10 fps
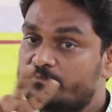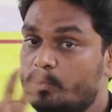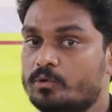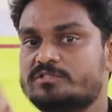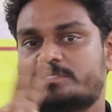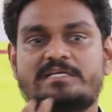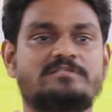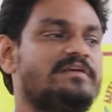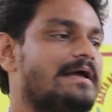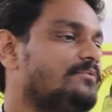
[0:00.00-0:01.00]
Those
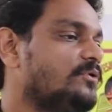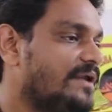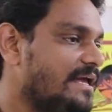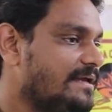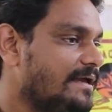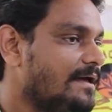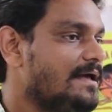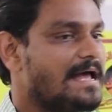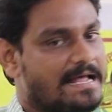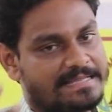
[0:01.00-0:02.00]
things we have to take
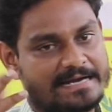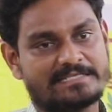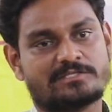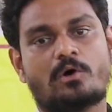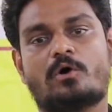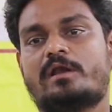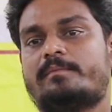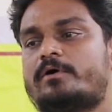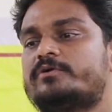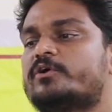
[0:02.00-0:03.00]
care, and that is all
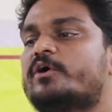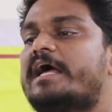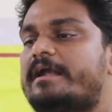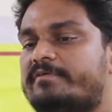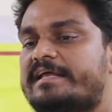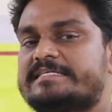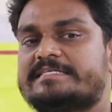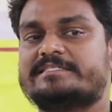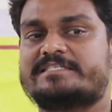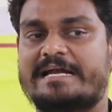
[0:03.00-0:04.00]
about your
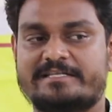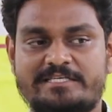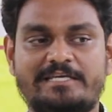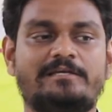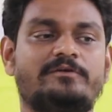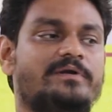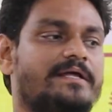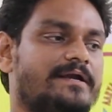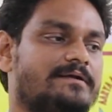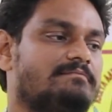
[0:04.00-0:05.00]
advertising strategy. You will
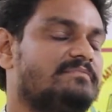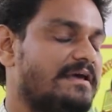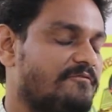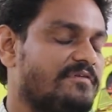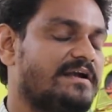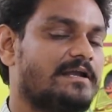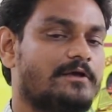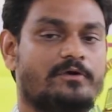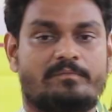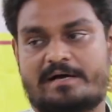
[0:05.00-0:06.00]
get definitely
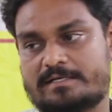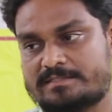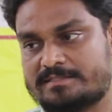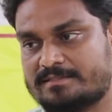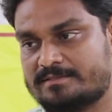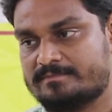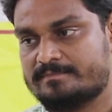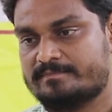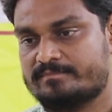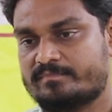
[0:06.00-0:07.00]
good marks.
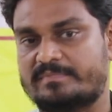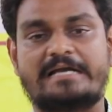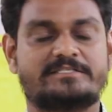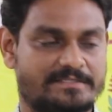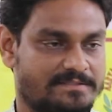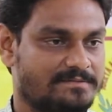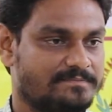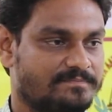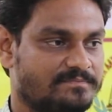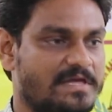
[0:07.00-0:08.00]
That's it.
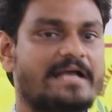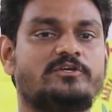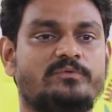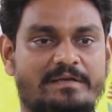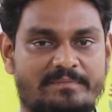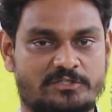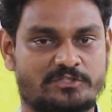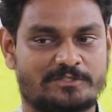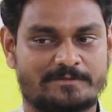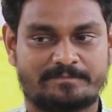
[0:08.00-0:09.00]
Thank you very
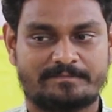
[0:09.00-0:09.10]
much.